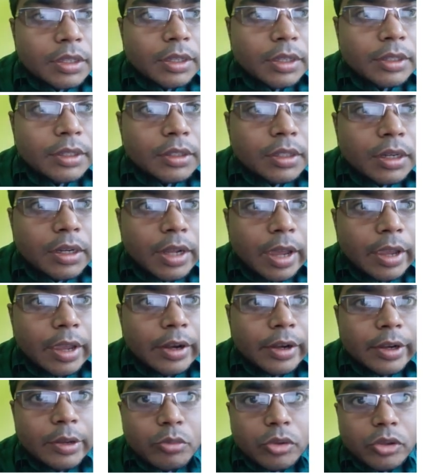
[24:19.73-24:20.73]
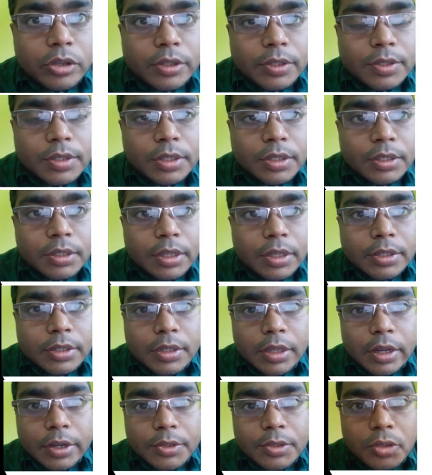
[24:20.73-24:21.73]
In the diagram, you can see that
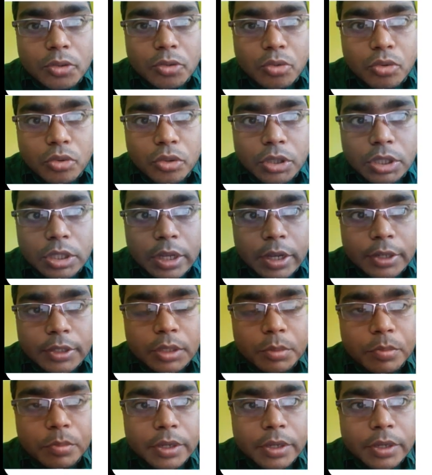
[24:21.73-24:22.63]
there is no charge